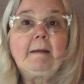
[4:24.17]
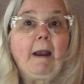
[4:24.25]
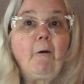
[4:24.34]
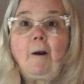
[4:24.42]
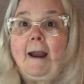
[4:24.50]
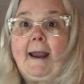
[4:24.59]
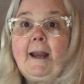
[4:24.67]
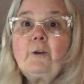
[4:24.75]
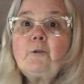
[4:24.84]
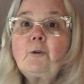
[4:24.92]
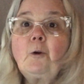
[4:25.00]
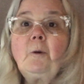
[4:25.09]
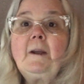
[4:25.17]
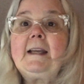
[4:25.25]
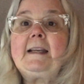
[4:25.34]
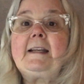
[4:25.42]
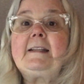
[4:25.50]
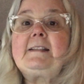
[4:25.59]
or Andrew,
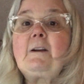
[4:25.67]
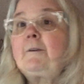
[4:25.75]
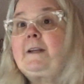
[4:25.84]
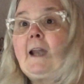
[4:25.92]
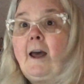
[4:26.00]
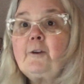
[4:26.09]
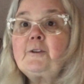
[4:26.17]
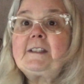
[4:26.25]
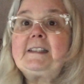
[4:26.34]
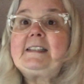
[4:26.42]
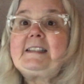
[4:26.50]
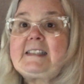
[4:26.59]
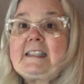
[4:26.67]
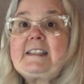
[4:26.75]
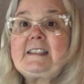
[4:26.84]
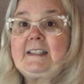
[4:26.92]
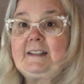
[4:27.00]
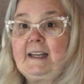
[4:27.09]
or the others
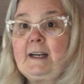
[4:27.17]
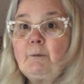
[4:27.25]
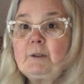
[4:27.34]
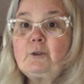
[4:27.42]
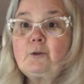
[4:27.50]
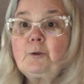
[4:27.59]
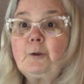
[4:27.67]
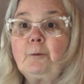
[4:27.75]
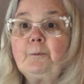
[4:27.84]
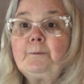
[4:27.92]
insisted that it was true.